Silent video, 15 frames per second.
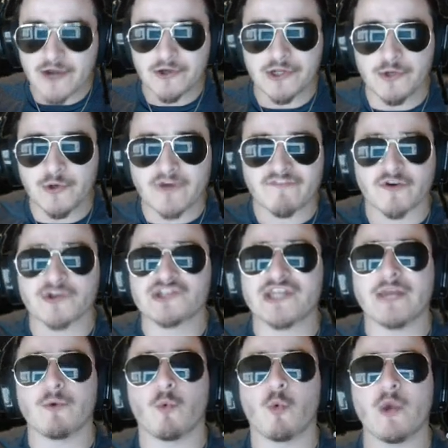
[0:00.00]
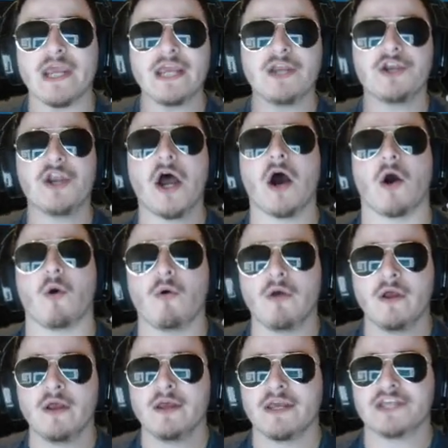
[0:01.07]
universe that we know
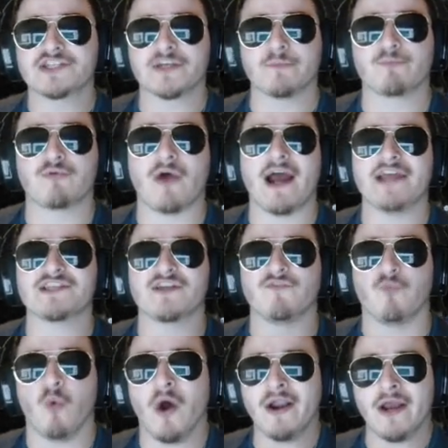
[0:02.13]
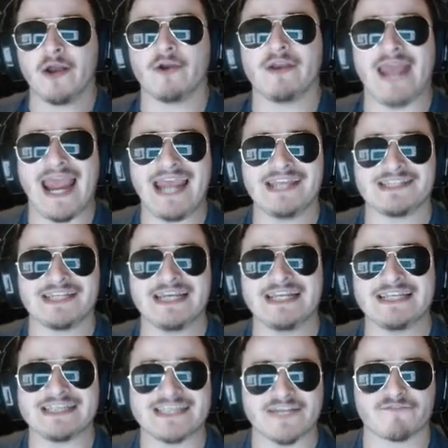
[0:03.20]
is comprised of 118
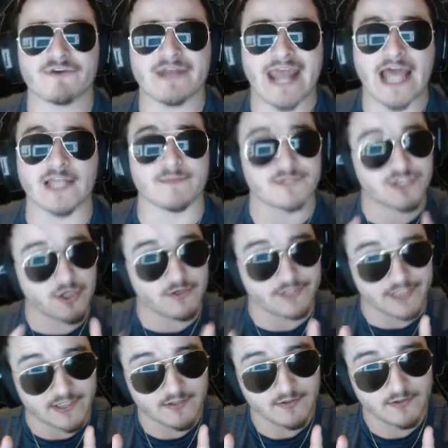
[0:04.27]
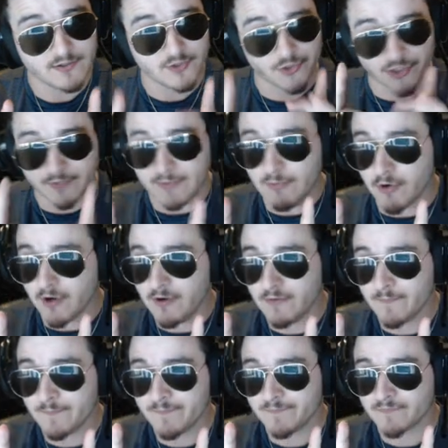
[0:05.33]
different elements. Currently, there could be more,
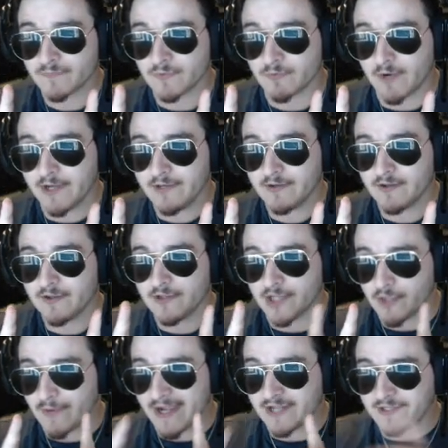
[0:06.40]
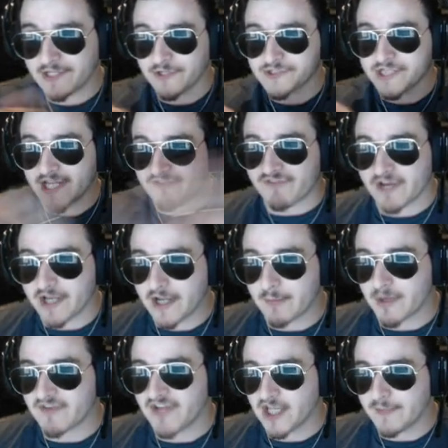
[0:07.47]
right? Theoretically, there's an infinite
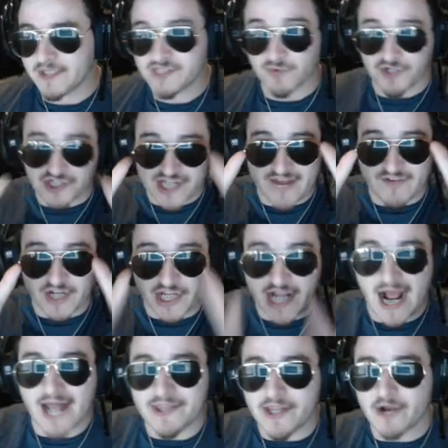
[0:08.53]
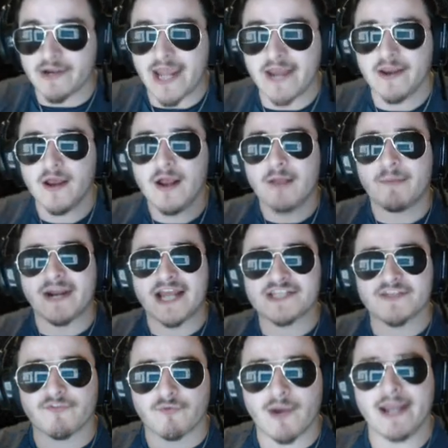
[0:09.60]
number of elements. We just haven't gotten there yet. But as
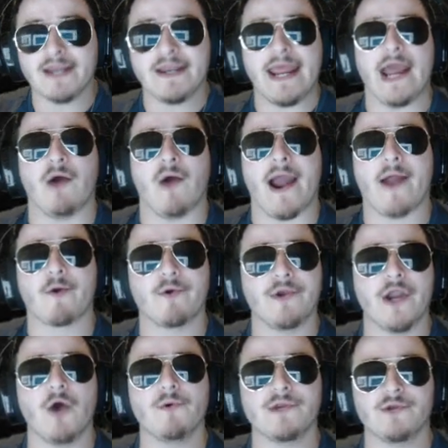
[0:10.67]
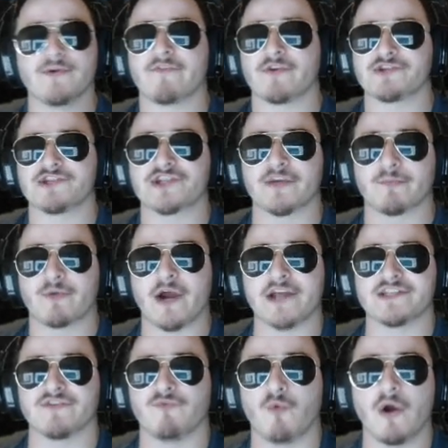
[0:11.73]
of right now, our known universe is comprised
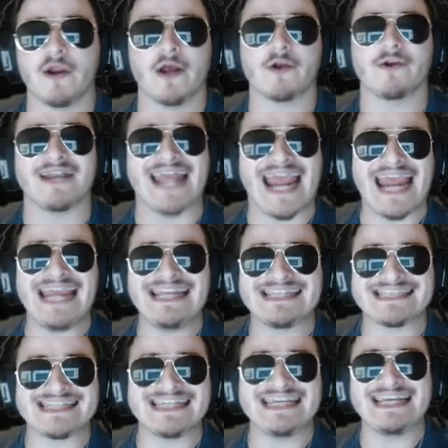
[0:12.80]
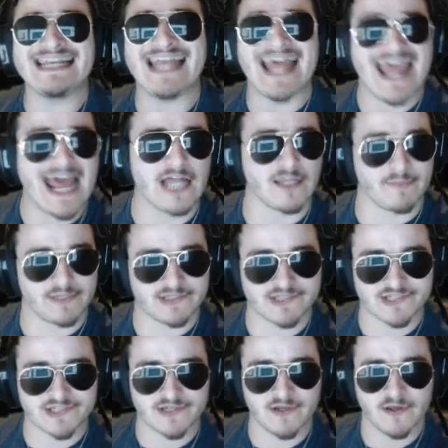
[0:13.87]
of 118 elements.